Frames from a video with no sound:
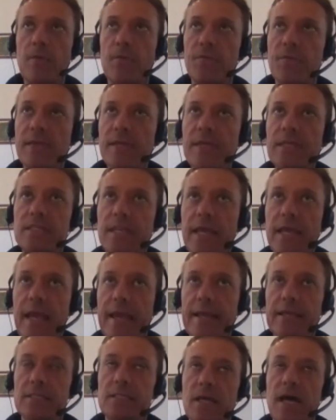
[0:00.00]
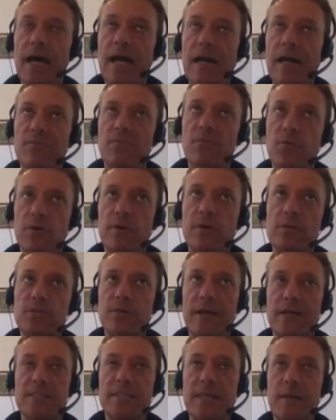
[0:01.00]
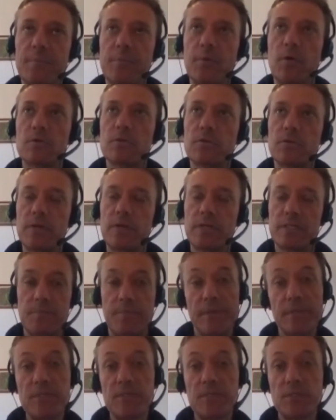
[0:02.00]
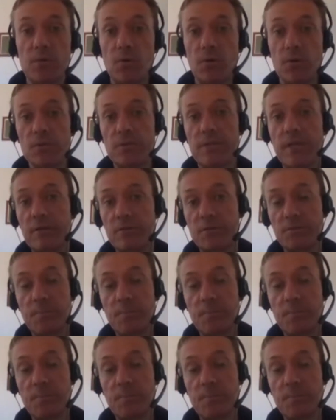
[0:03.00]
Now, these days, I've learned to accept also as a business owner,